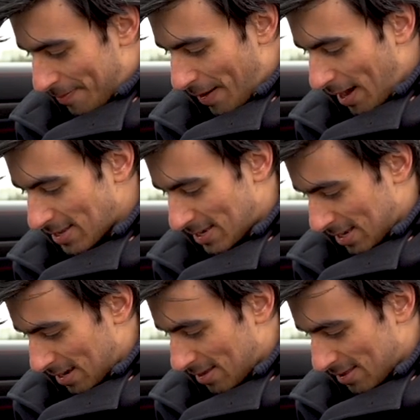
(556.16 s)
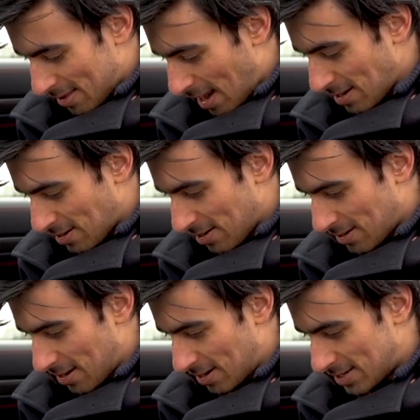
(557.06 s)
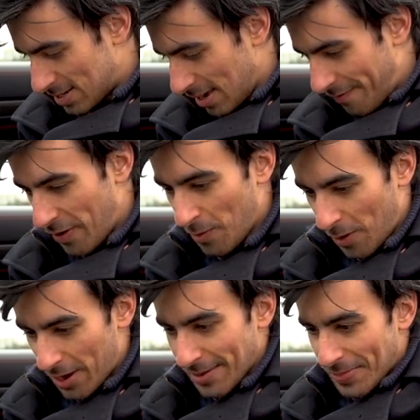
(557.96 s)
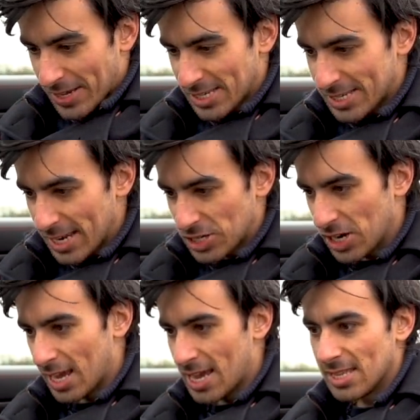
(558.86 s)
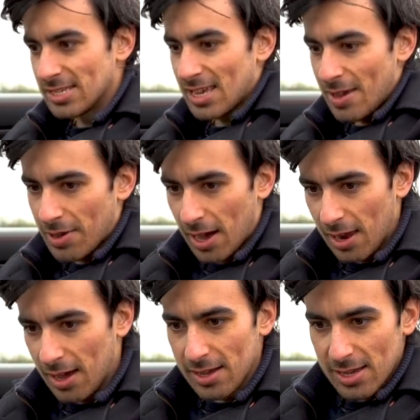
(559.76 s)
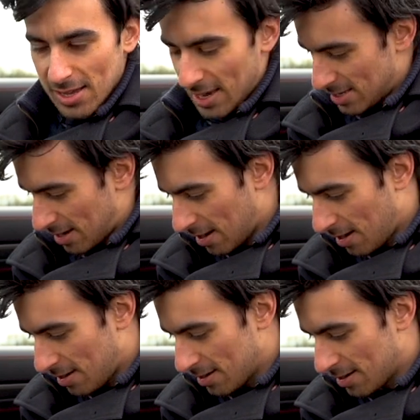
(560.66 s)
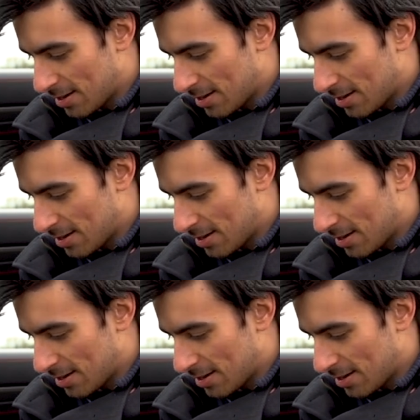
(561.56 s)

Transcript: But thank goodness, if you want stitching in the same color as the car,